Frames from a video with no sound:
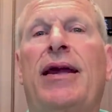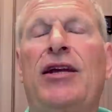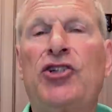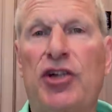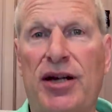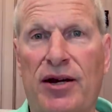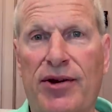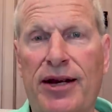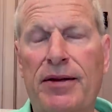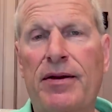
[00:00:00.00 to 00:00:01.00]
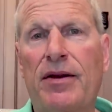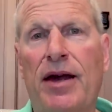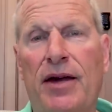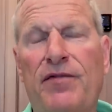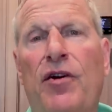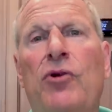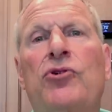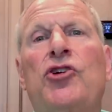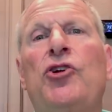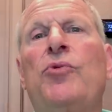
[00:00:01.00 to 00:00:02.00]
engineering uh,
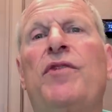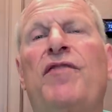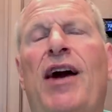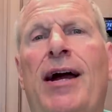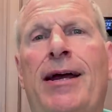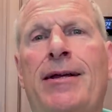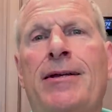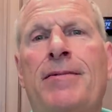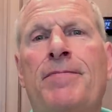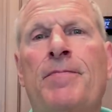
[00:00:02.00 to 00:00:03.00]
folks, you would find